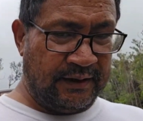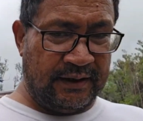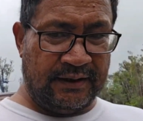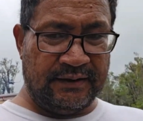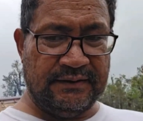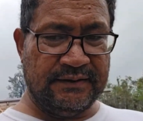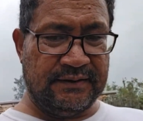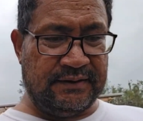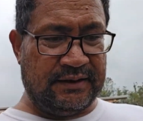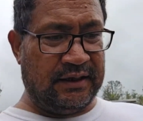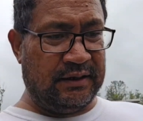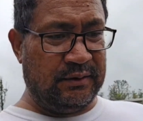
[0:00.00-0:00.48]

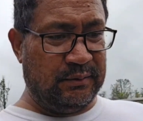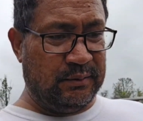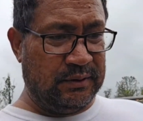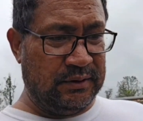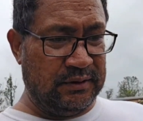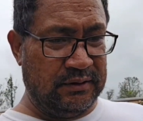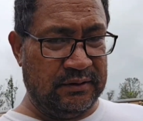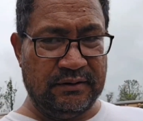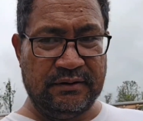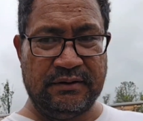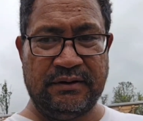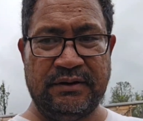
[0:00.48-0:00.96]
things that
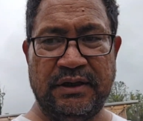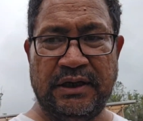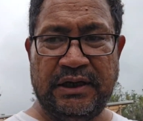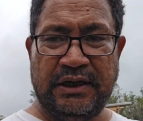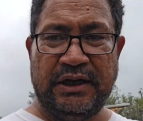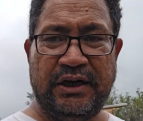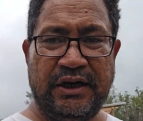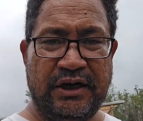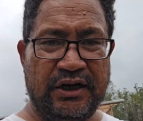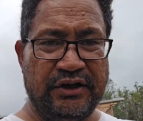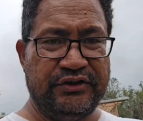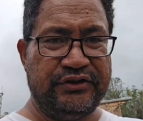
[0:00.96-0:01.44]
will
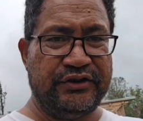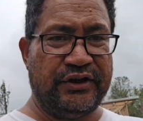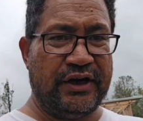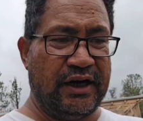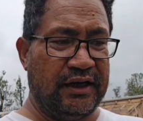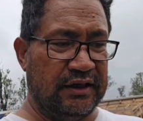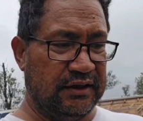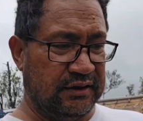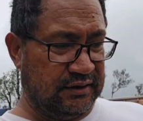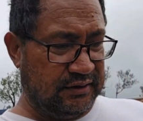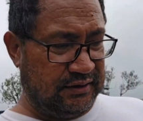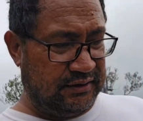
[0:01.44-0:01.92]

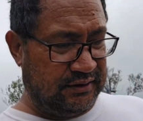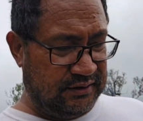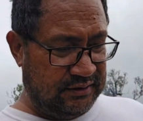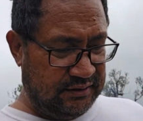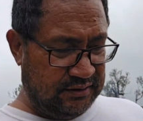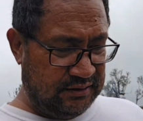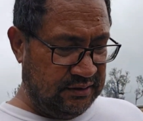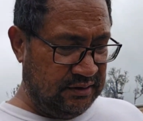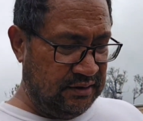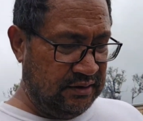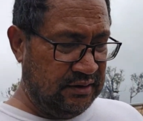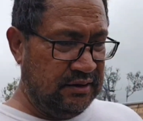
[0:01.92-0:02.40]
attract
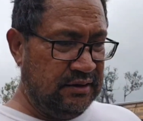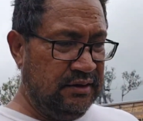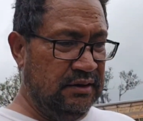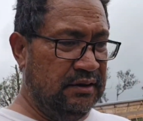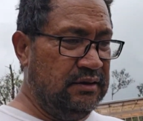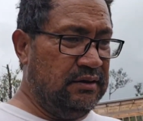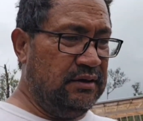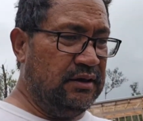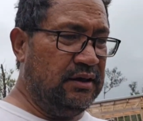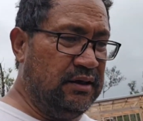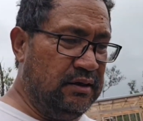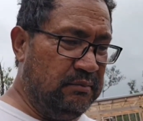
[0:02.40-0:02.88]

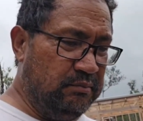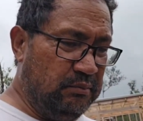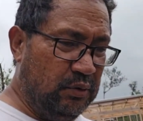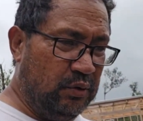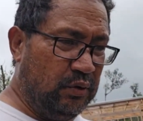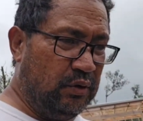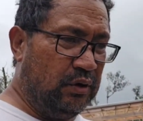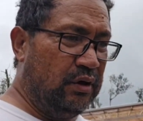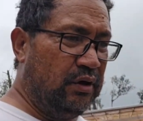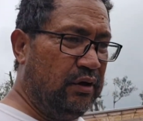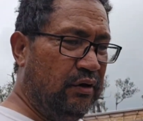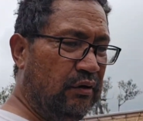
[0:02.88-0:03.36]

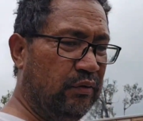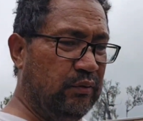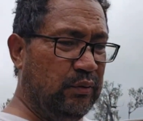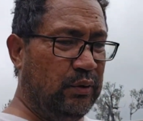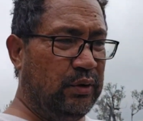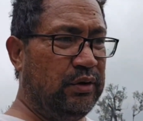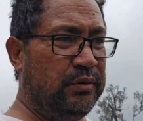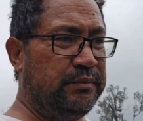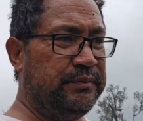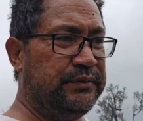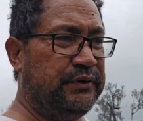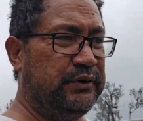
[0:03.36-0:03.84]
more
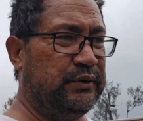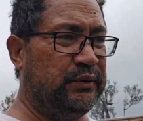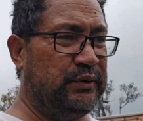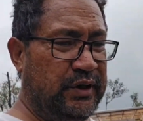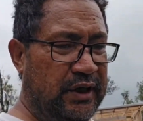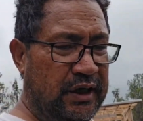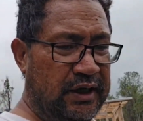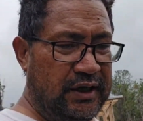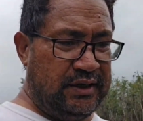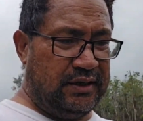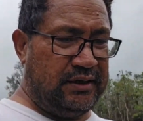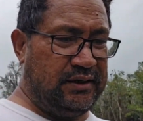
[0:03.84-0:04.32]
earthworms,
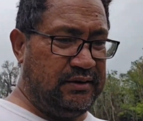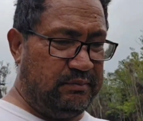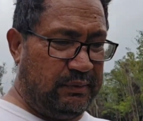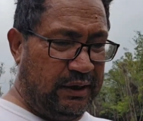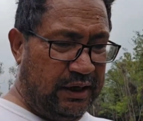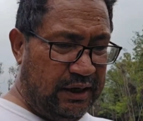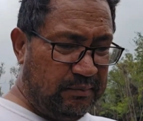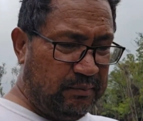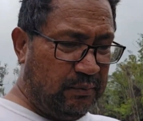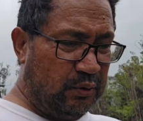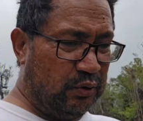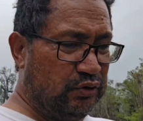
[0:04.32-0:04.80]
so they
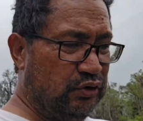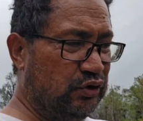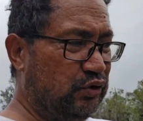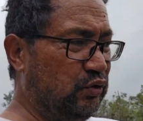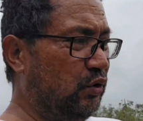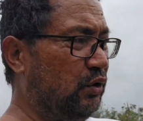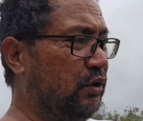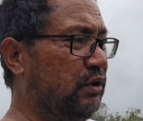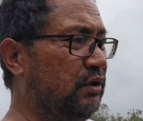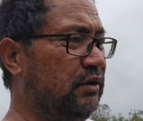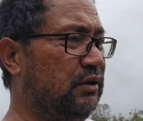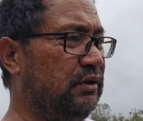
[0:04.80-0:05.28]
can make more
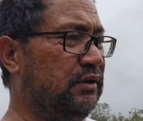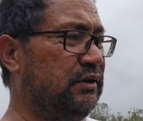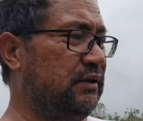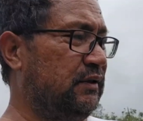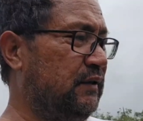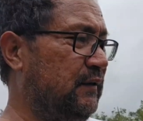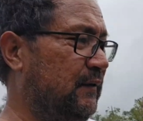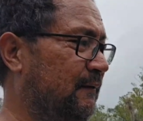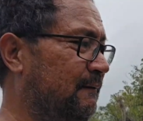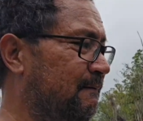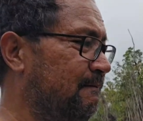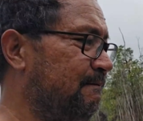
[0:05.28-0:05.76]

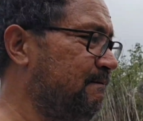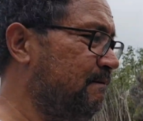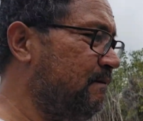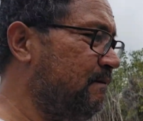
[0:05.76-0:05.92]
soil.